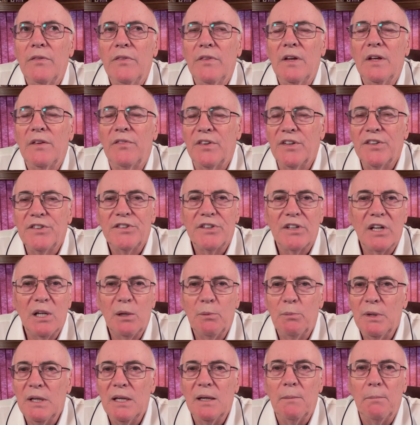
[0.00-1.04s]
This is going to
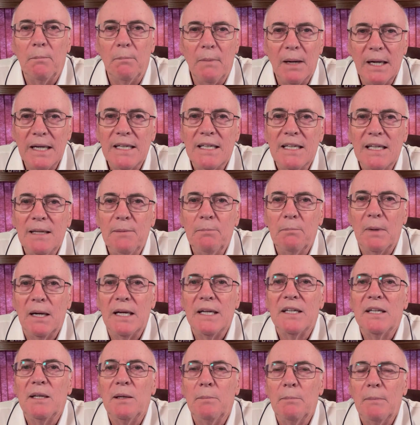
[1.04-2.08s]
be a mighty,
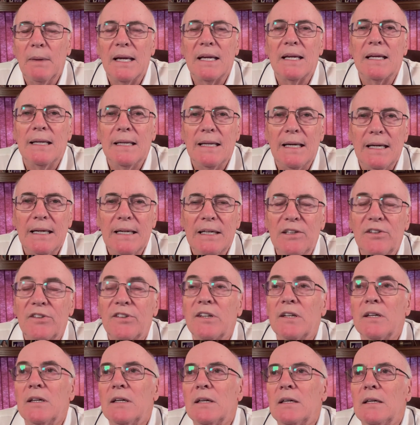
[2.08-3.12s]
mighty
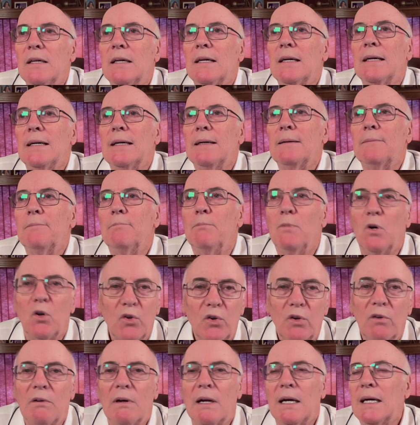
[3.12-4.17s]
mechanized,
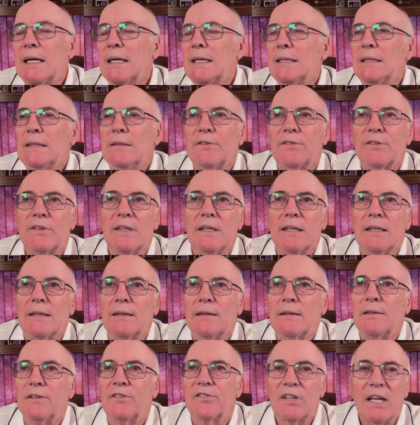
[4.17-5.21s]
motorized,
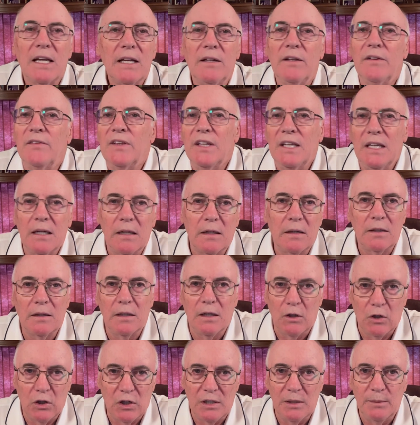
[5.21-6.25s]
state-of-the-art
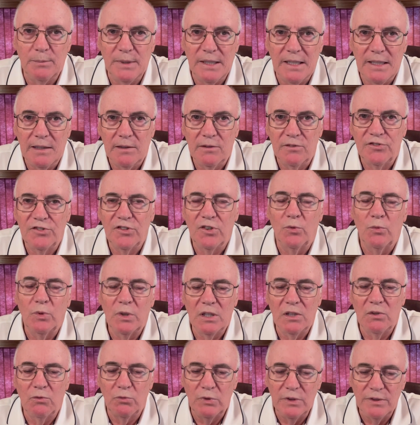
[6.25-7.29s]
army. So when
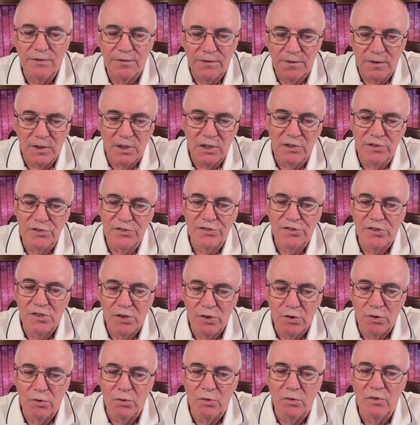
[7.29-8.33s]
it refers
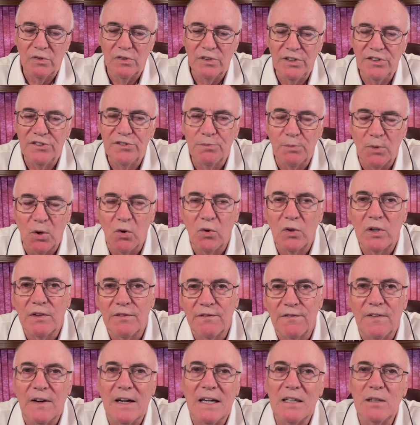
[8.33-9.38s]
to the smoke
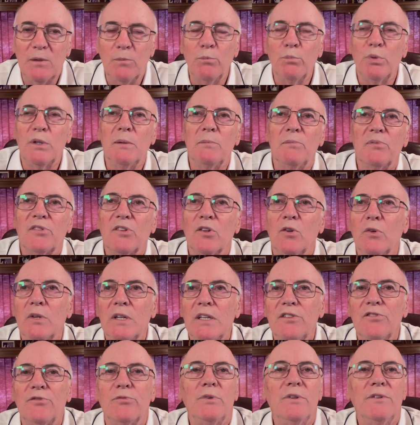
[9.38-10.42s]
and fire and brimstone,
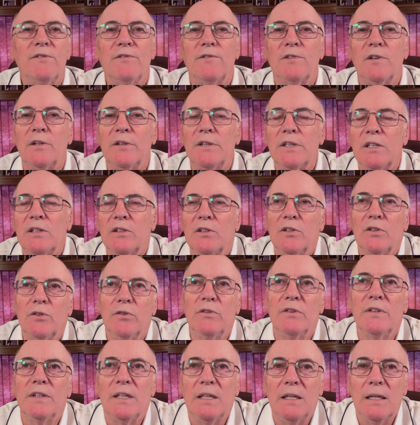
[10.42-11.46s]
it's referring to
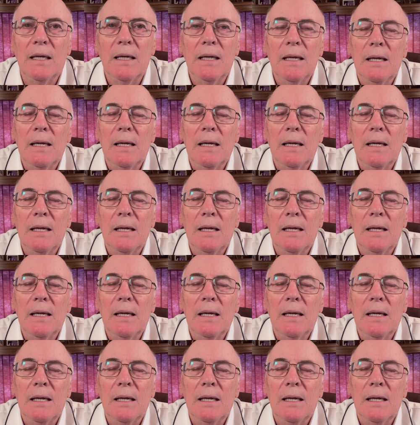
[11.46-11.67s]
the